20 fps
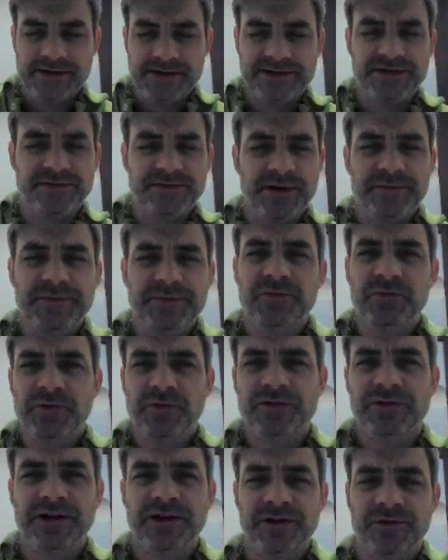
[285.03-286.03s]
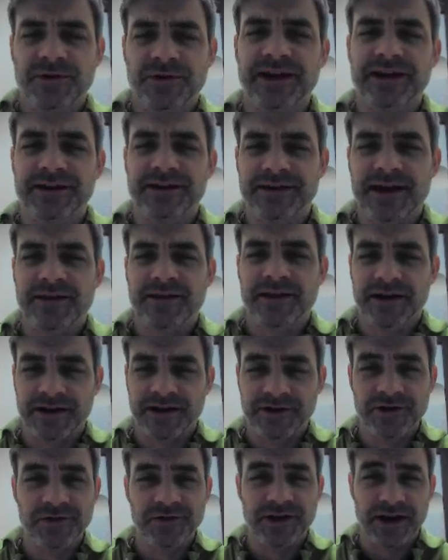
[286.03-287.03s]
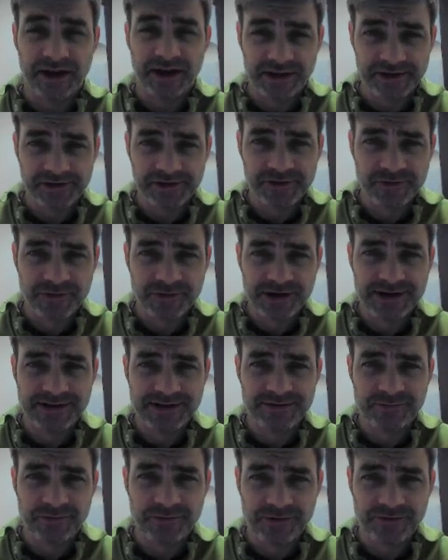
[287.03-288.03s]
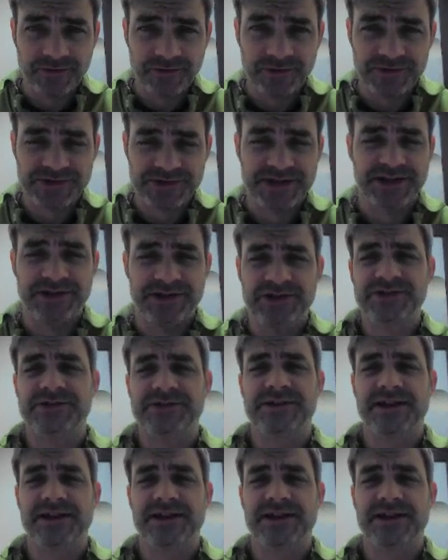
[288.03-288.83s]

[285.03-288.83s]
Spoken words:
So you might be wondering, okay, now that I know that I can create the workflow stages,